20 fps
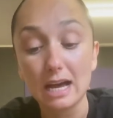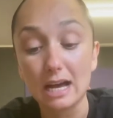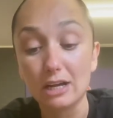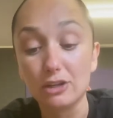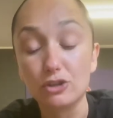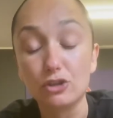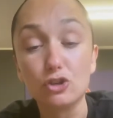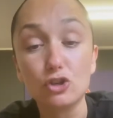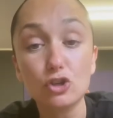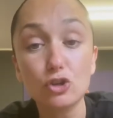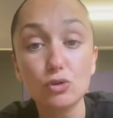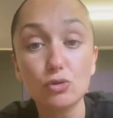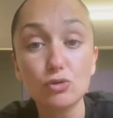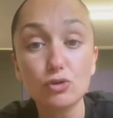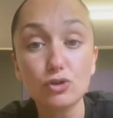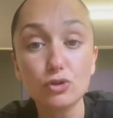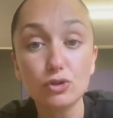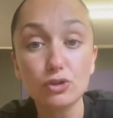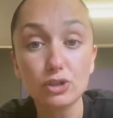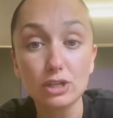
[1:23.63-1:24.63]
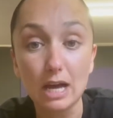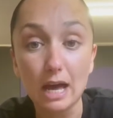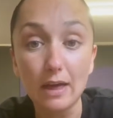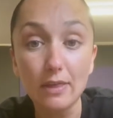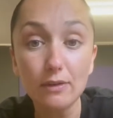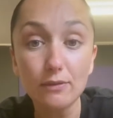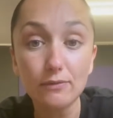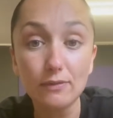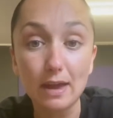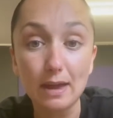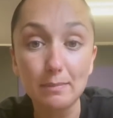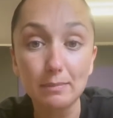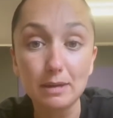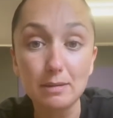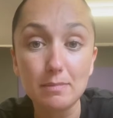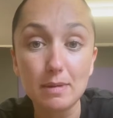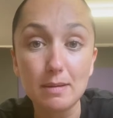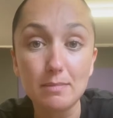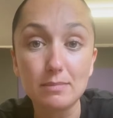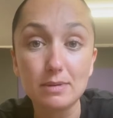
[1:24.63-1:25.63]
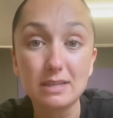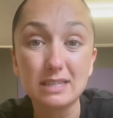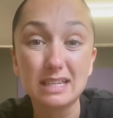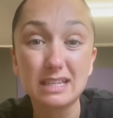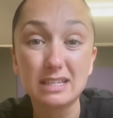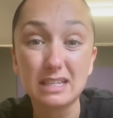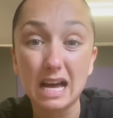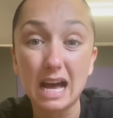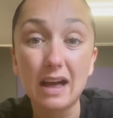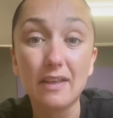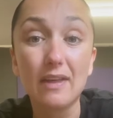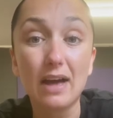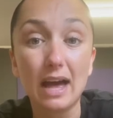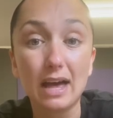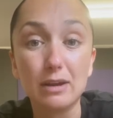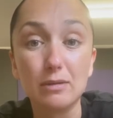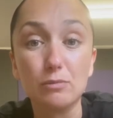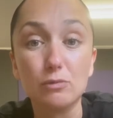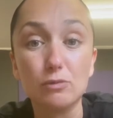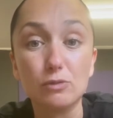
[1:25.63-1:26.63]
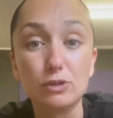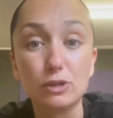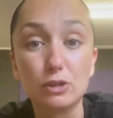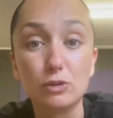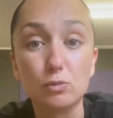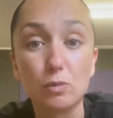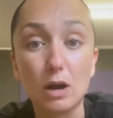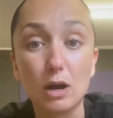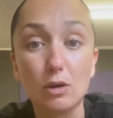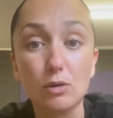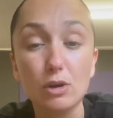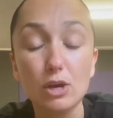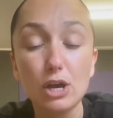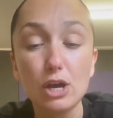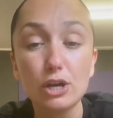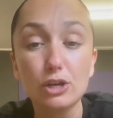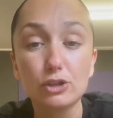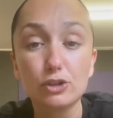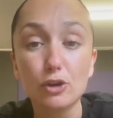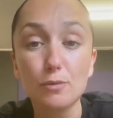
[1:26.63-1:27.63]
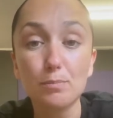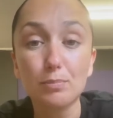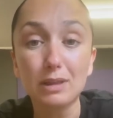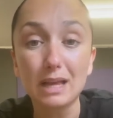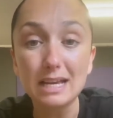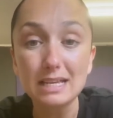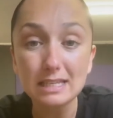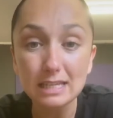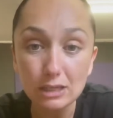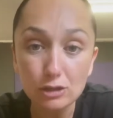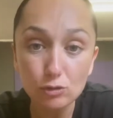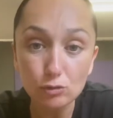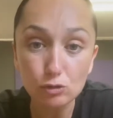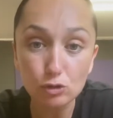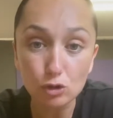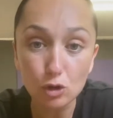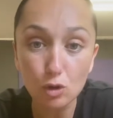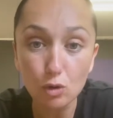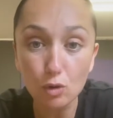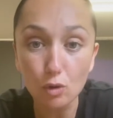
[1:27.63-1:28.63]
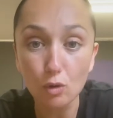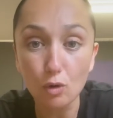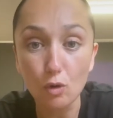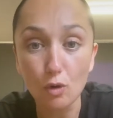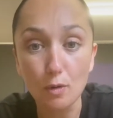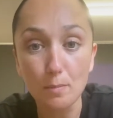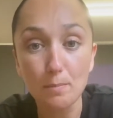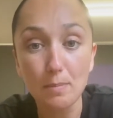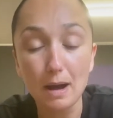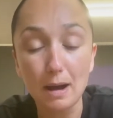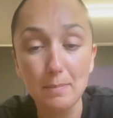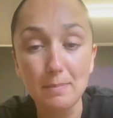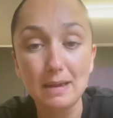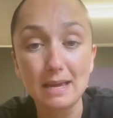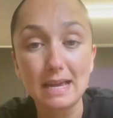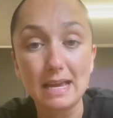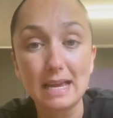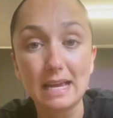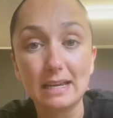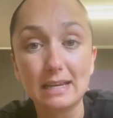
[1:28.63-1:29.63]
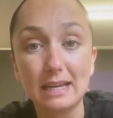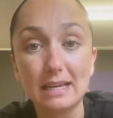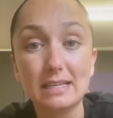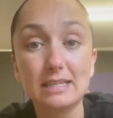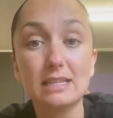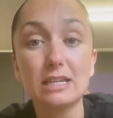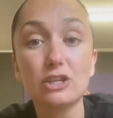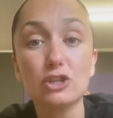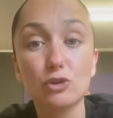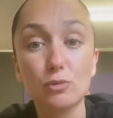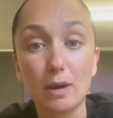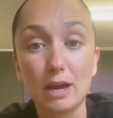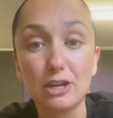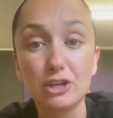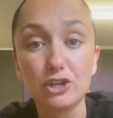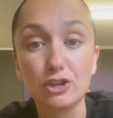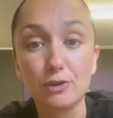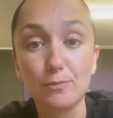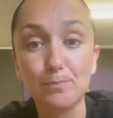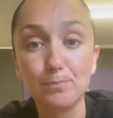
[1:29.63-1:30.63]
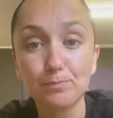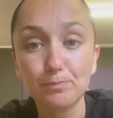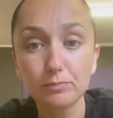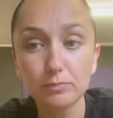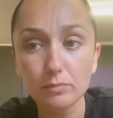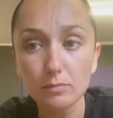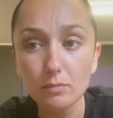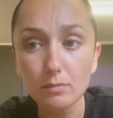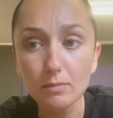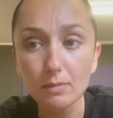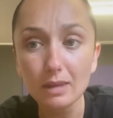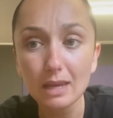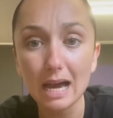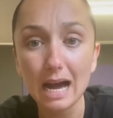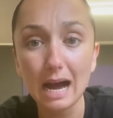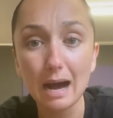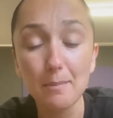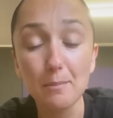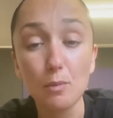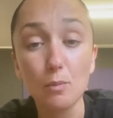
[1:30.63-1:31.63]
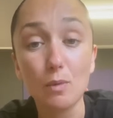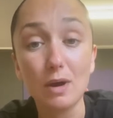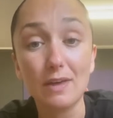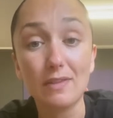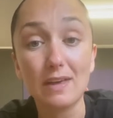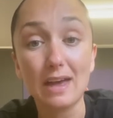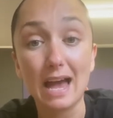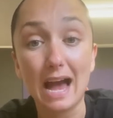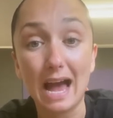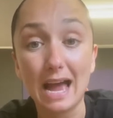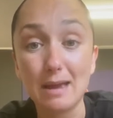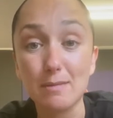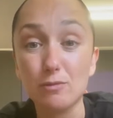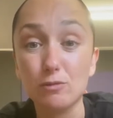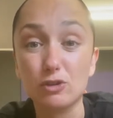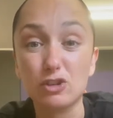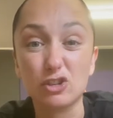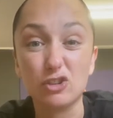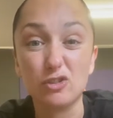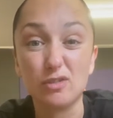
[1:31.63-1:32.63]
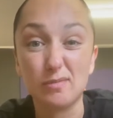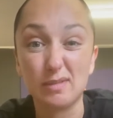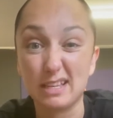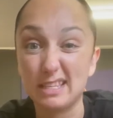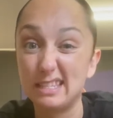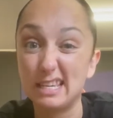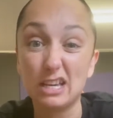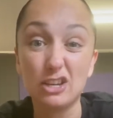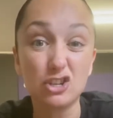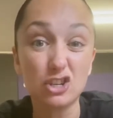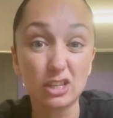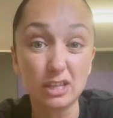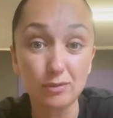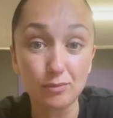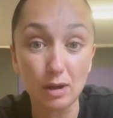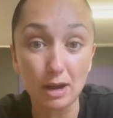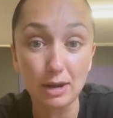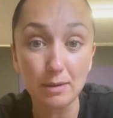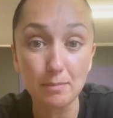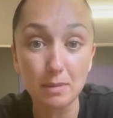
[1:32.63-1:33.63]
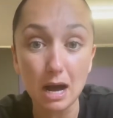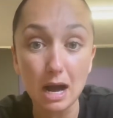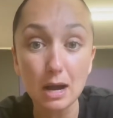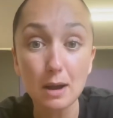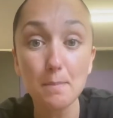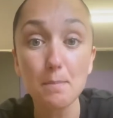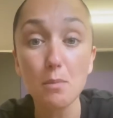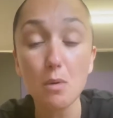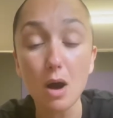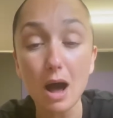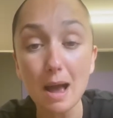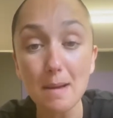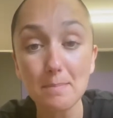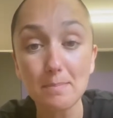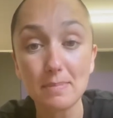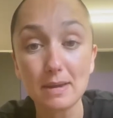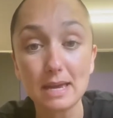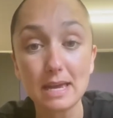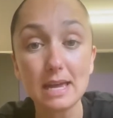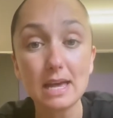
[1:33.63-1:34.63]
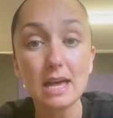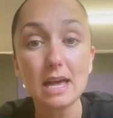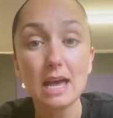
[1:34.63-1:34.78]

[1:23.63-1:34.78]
to children, to other family members, and to other animals as well. So placing your dog or a puppy in a situation where they're able to essentially run amok might be